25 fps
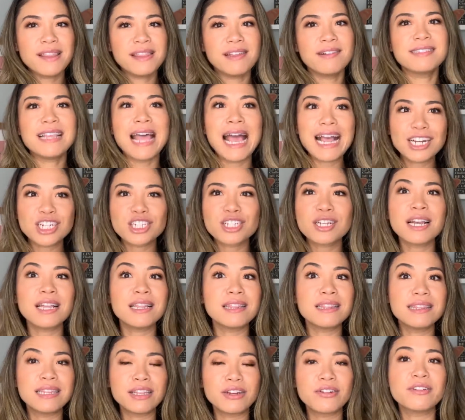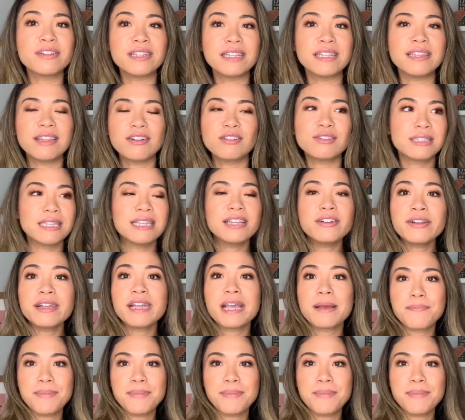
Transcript: There's literally a